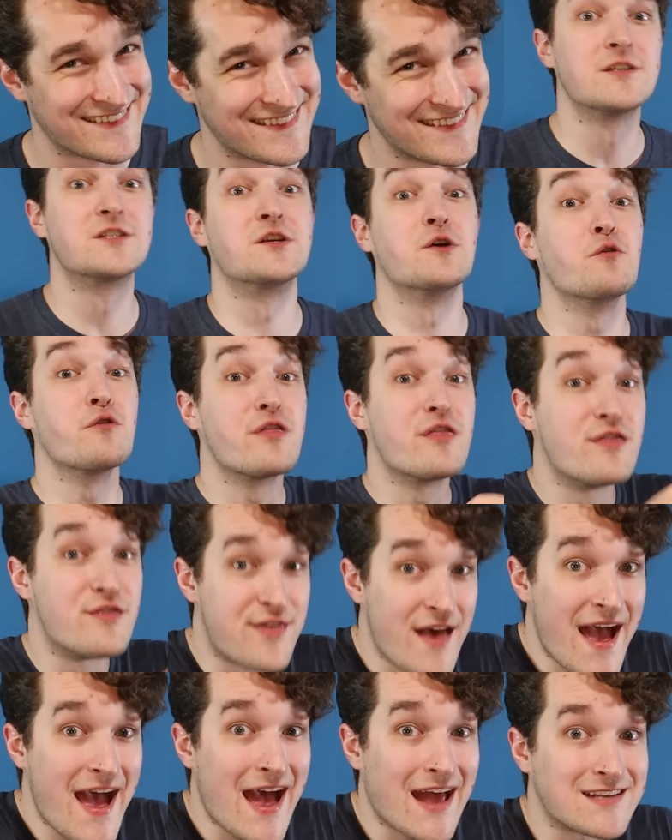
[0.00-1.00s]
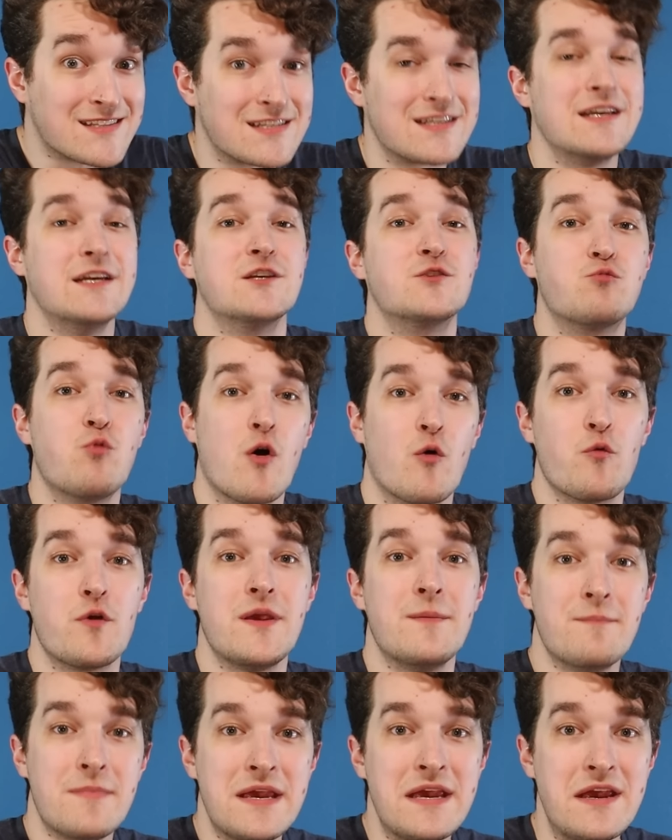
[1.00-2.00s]
So that is what we
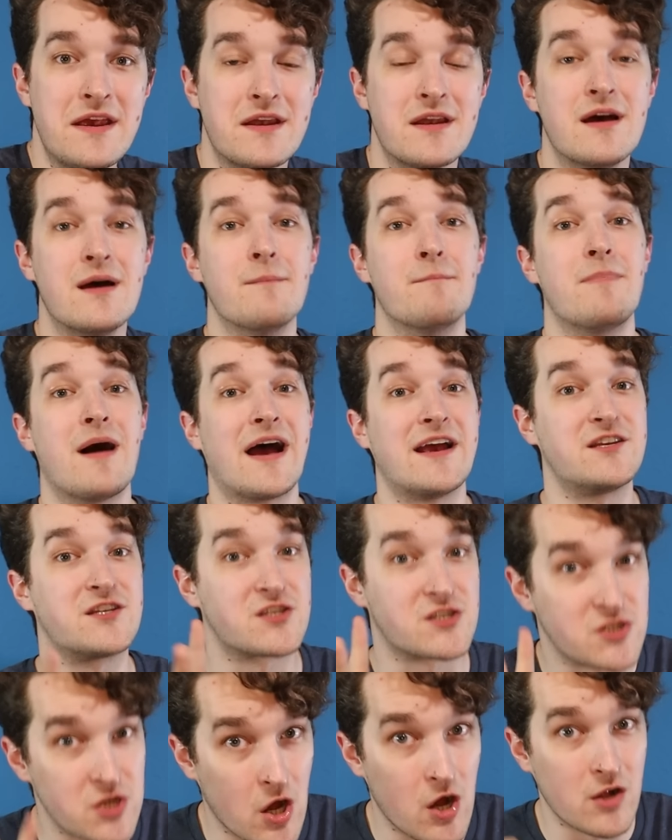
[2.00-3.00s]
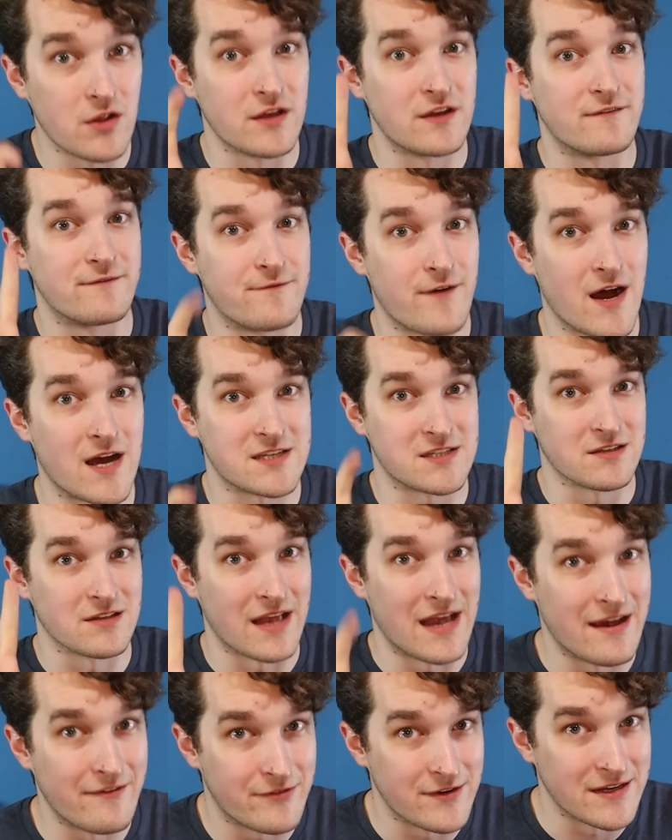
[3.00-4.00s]
mean by solid fossil
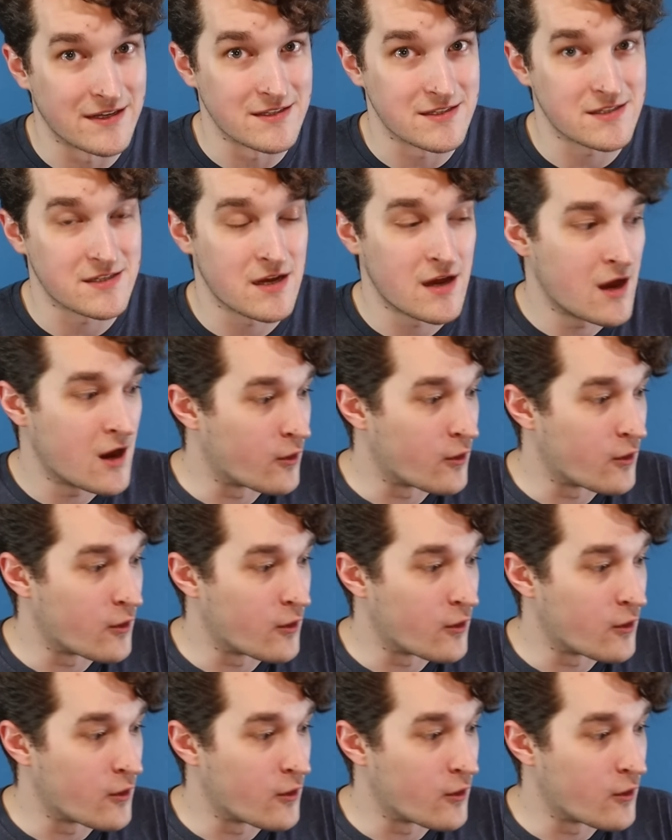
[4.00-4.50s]
evidence.